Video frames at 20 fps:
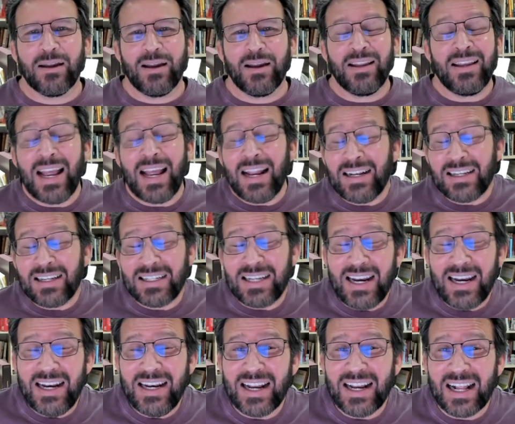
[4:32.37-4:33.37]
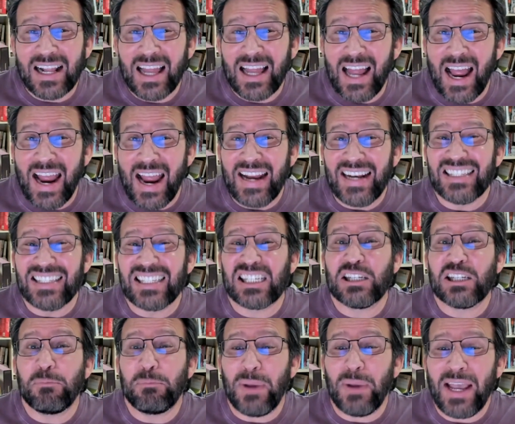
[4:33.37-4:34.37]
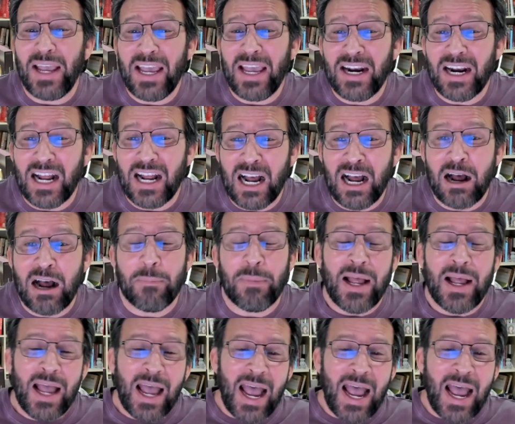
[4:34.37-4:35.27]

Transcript: And that steady decline sped up